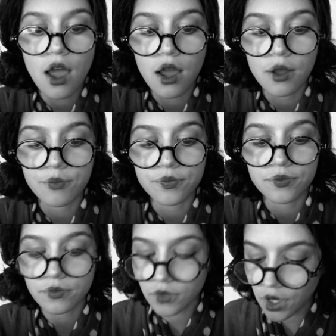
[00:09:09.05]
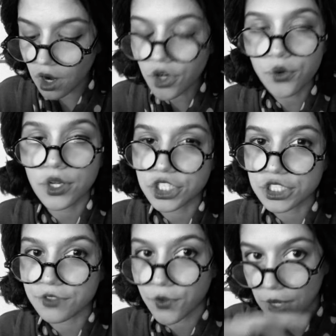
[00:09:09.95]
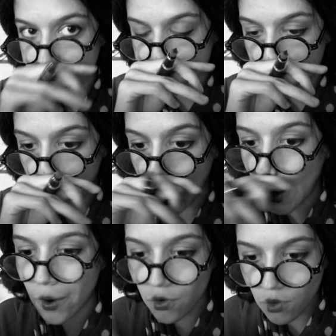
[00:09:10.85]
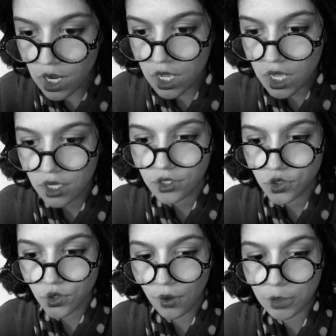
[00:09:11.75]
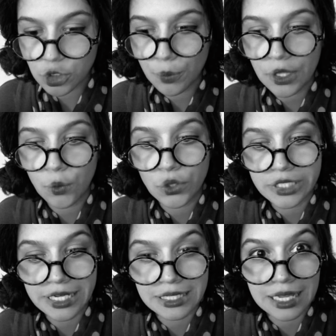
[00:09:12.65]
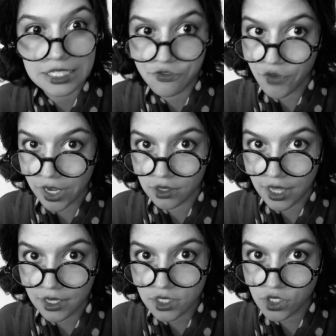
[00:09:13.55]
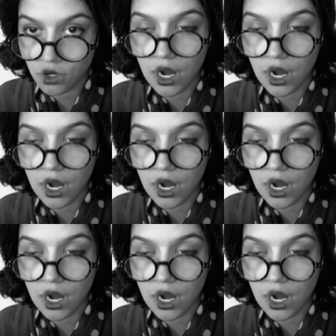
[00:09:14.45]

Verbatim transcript: Um, there are no questions if you had said no, so I'm assuming you would have taken that as a final answer.